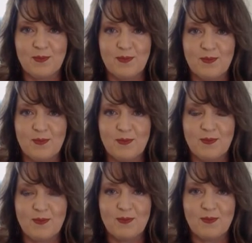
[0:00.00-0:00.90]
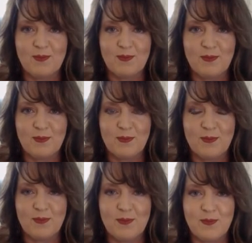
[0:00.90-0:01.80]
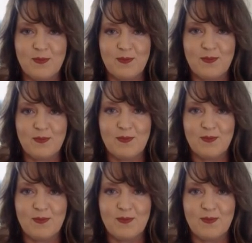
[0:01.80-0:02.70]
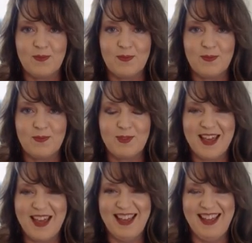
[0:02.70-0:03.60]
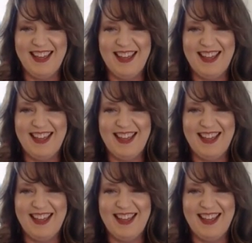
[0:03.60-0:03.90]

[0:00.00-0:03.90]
This person isn't speaking.